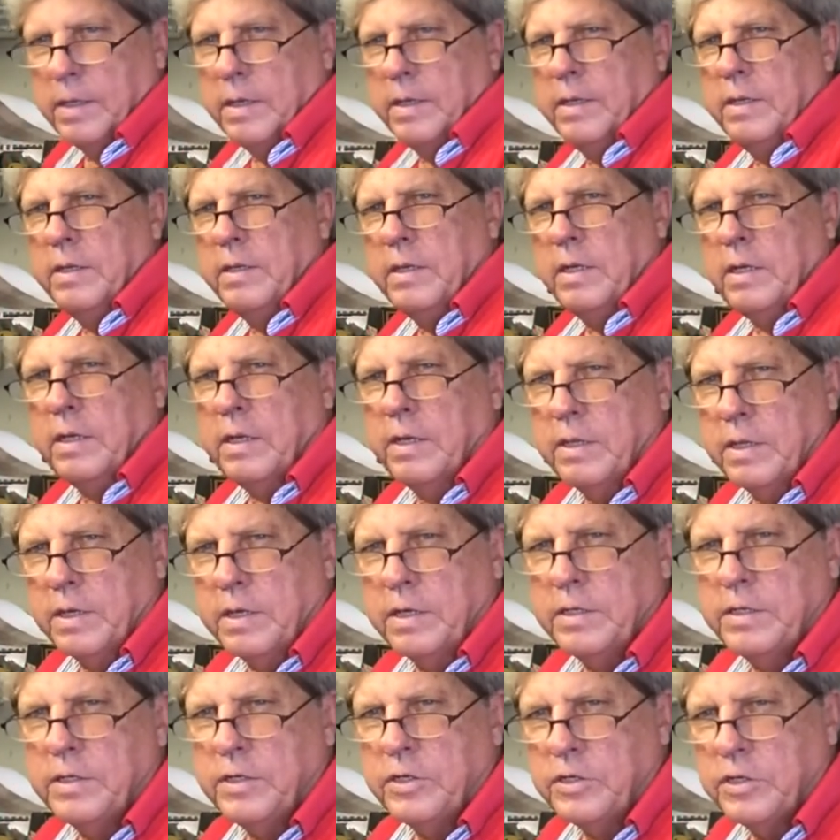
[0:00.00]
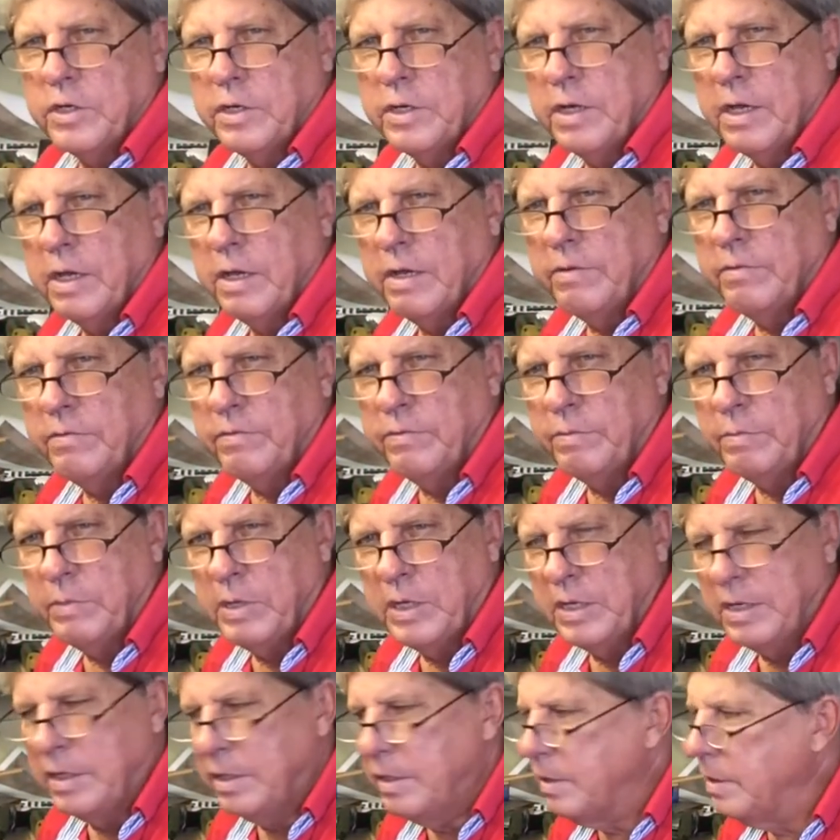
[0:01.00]
The other decision I've
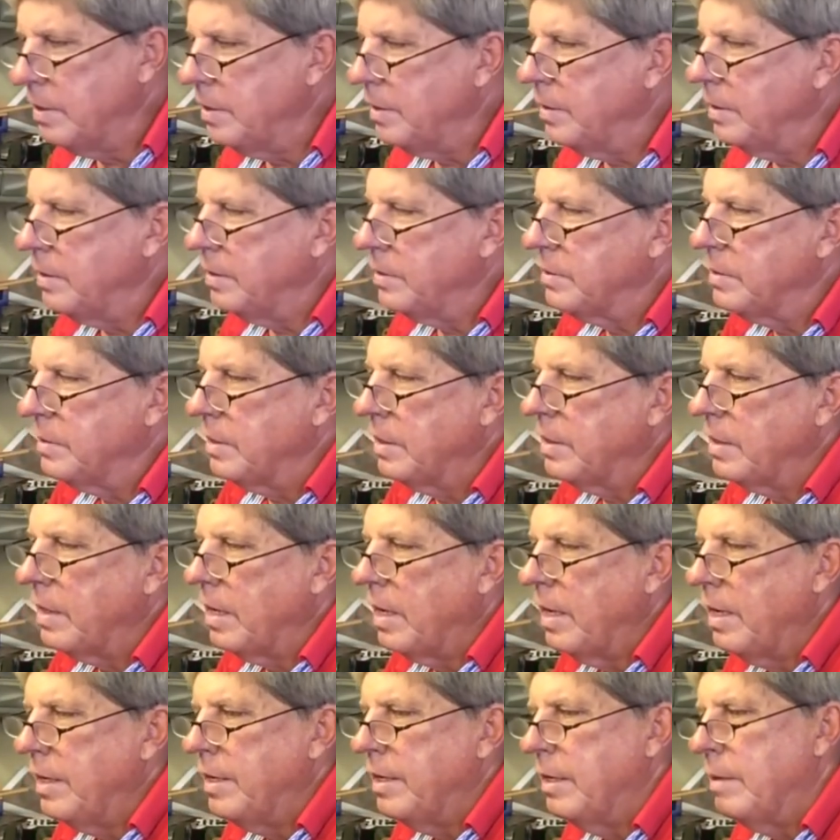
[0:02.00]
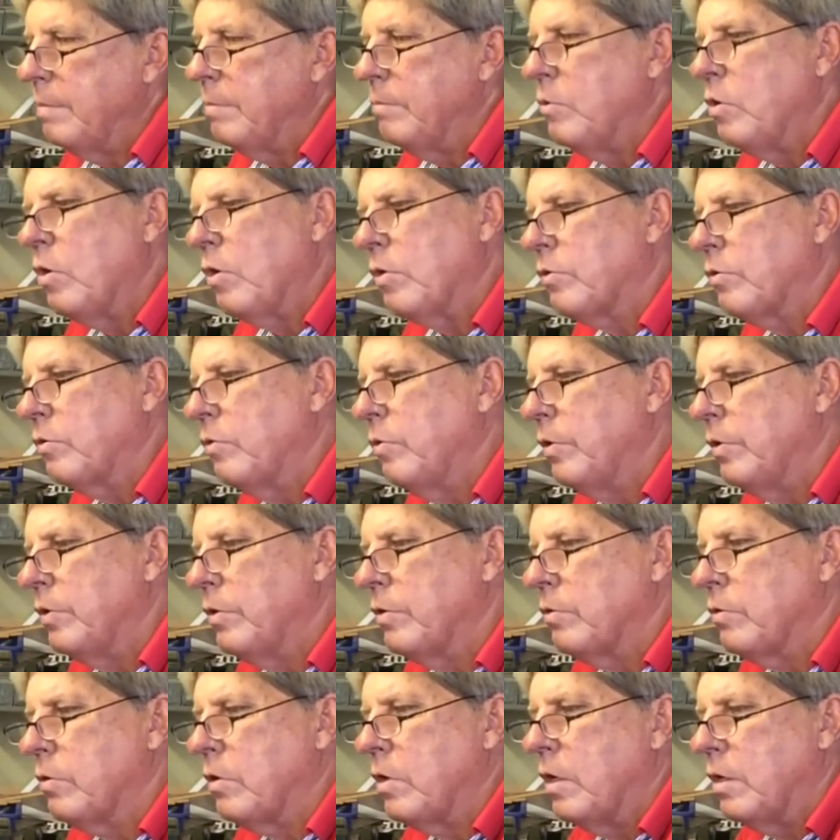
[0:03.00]
made is that I am not going
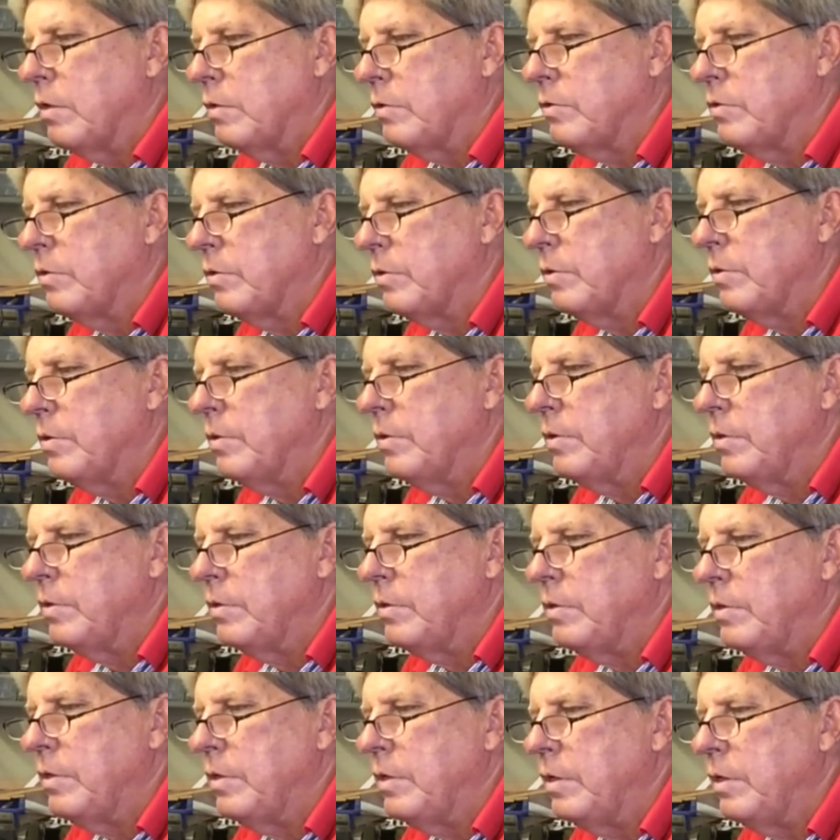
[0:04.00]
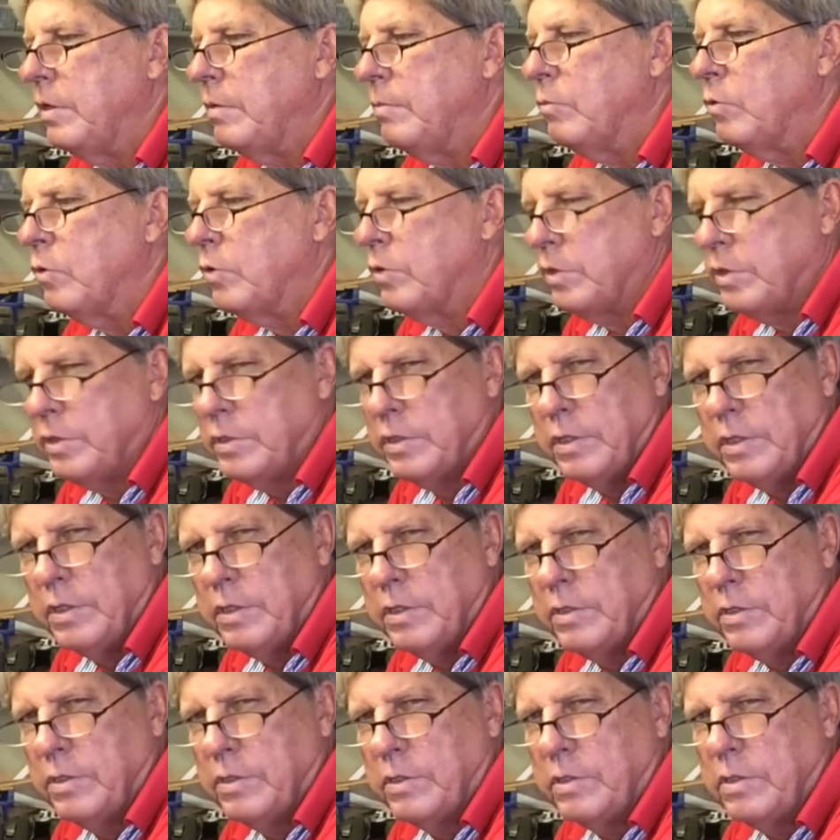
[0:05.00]
to cut the
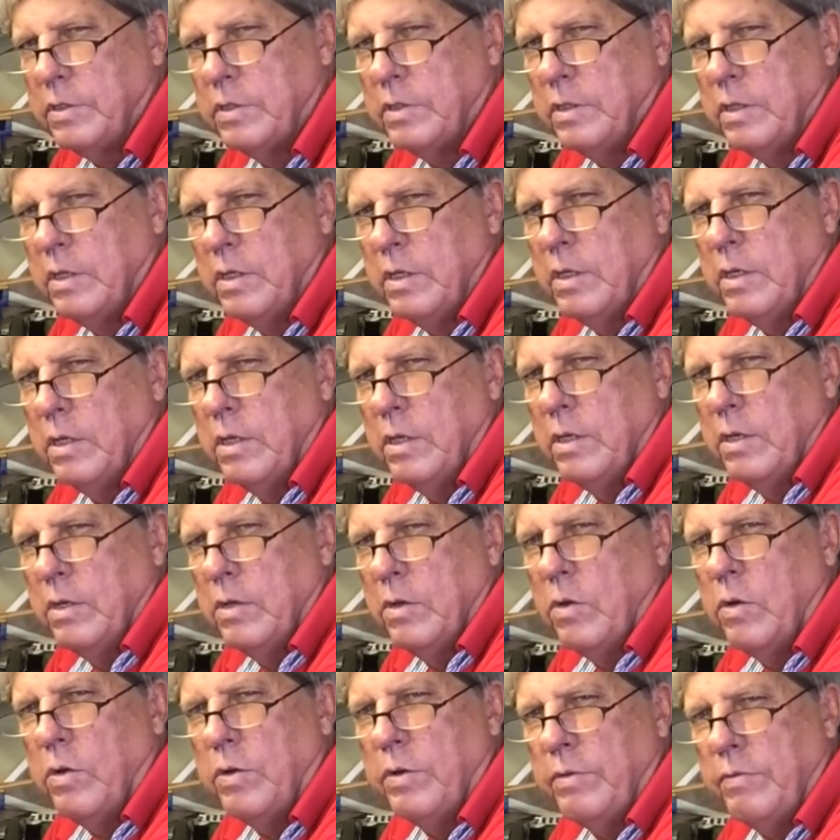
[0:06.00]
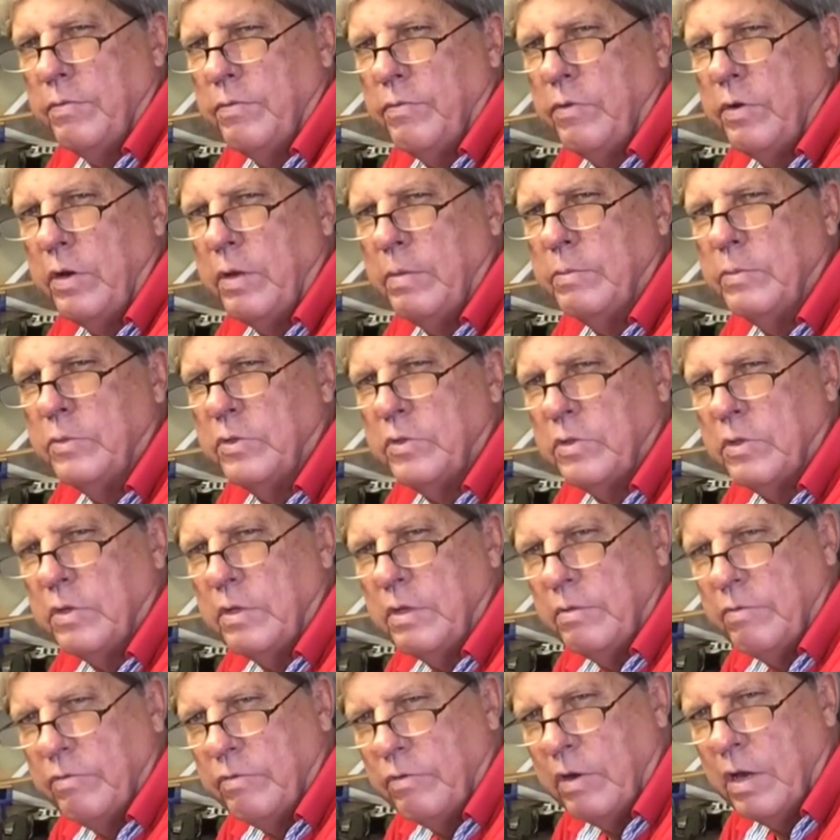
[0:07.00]
mortises on the frames on
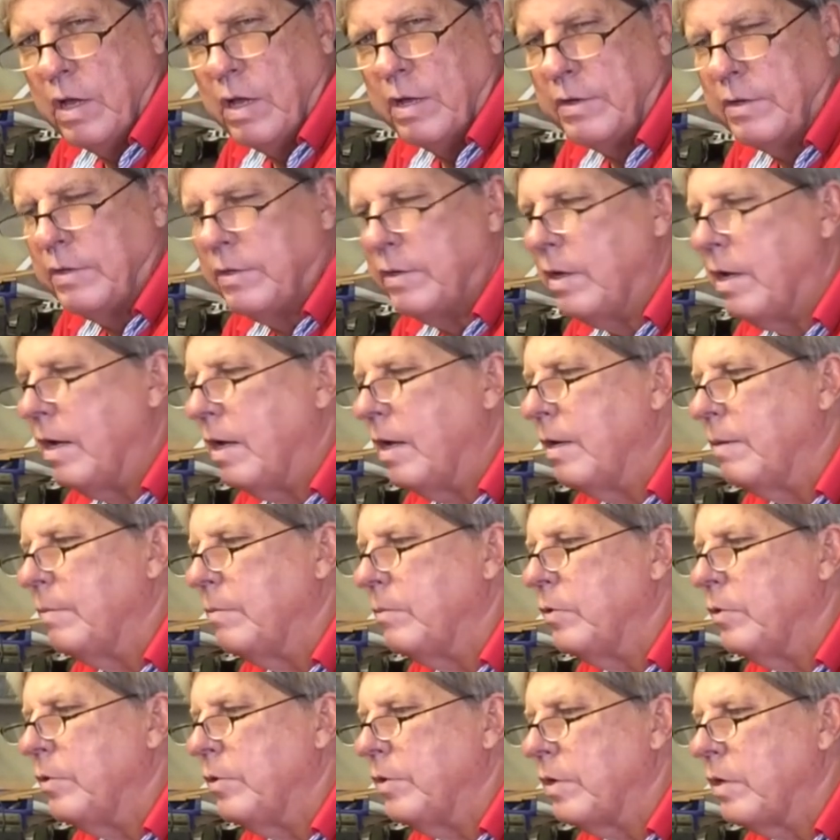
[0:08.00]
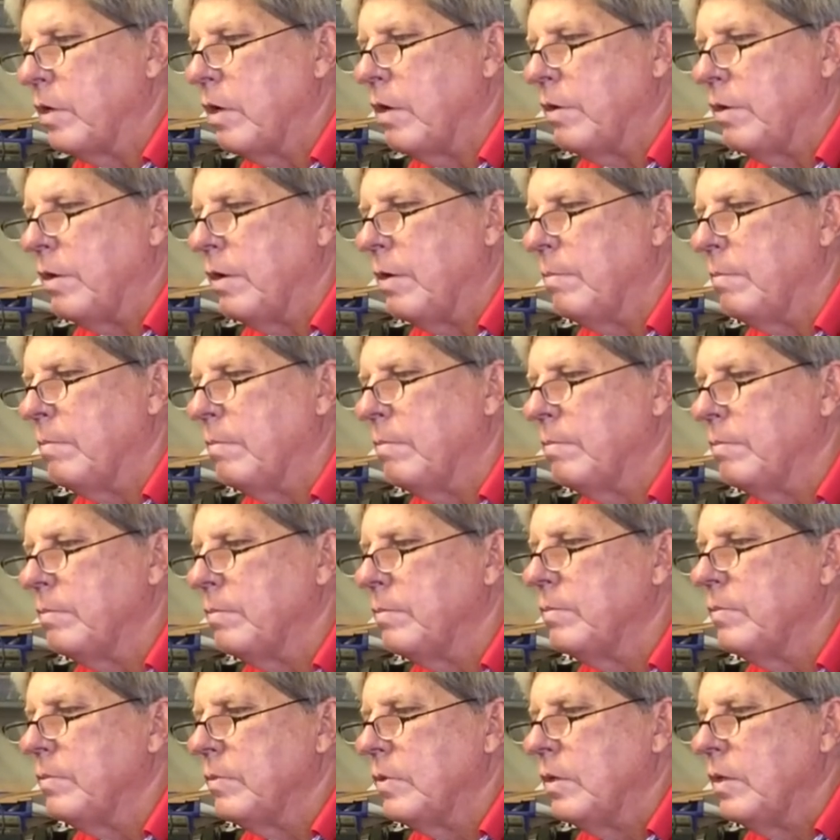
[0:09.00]
the flat. I'm going to cut them
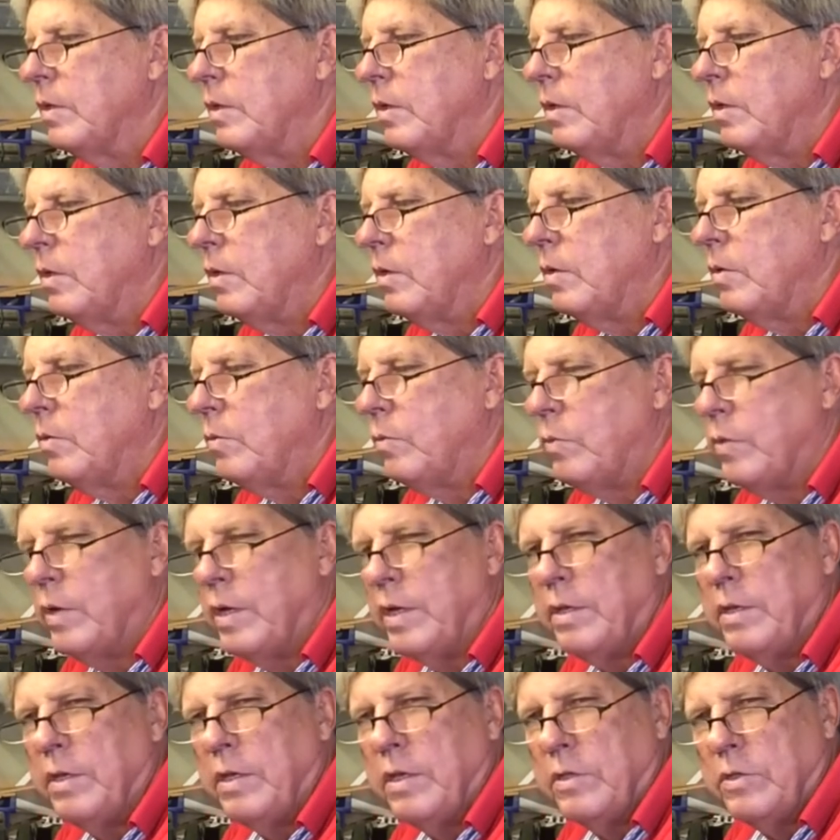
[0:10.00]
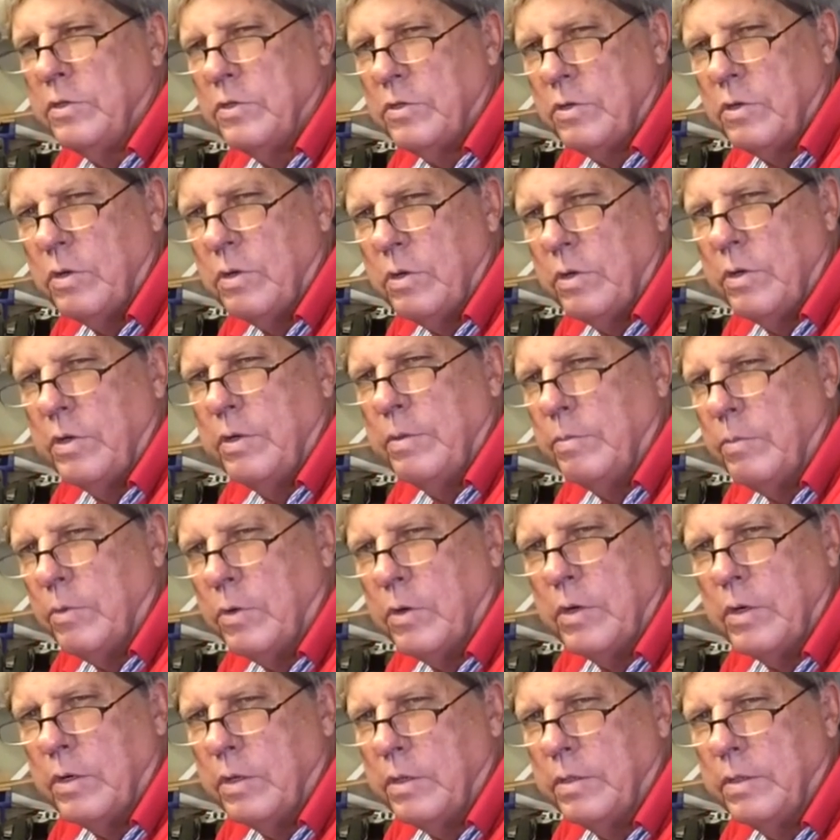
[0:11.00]
when they're installed on the
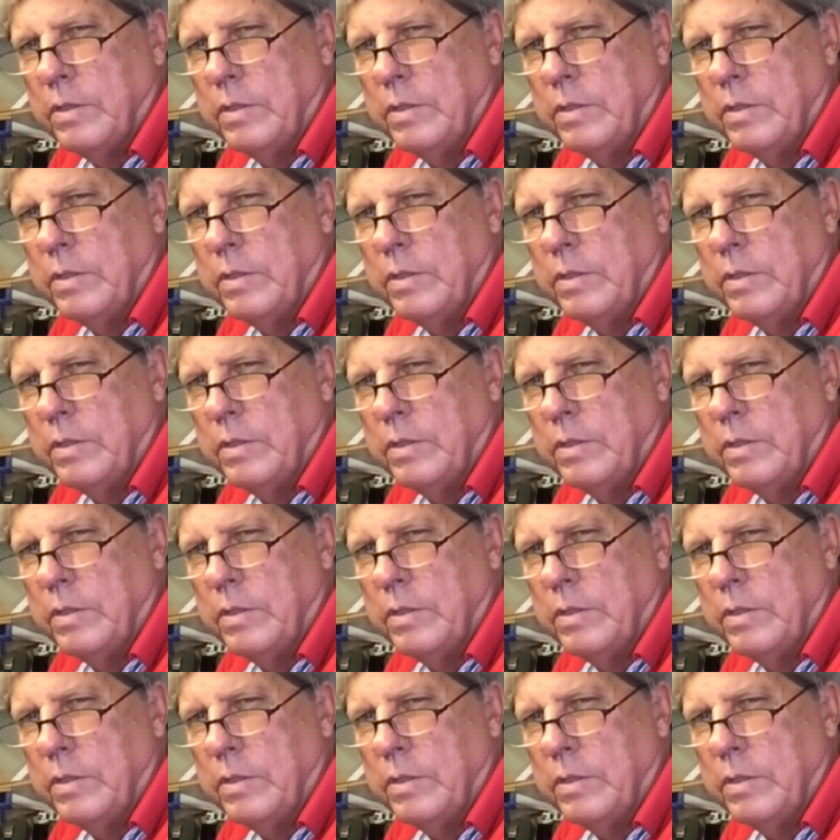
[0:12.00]
model.